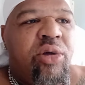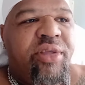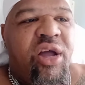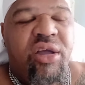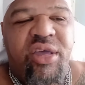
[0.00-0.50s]

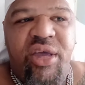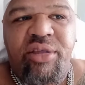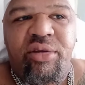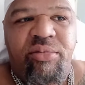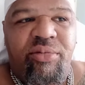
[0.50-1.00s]
their
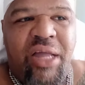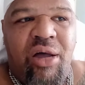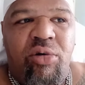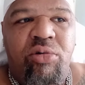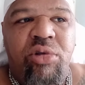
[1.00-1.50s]
kingdom
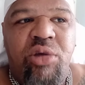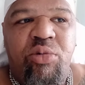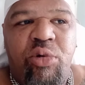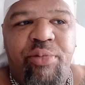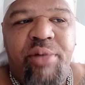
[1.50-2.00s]
not only
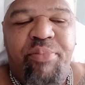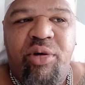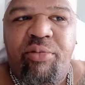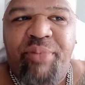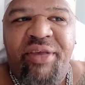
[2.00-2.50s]
will be
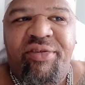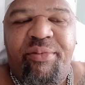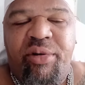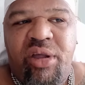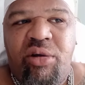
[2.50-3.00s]
built based
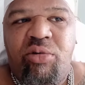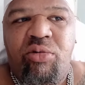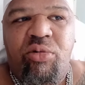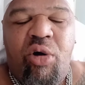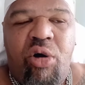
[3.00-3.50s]
upon their
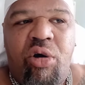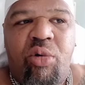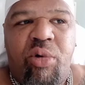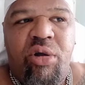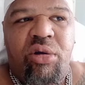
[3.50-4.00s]
own hard
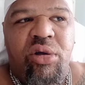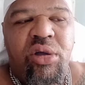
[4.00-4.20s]
work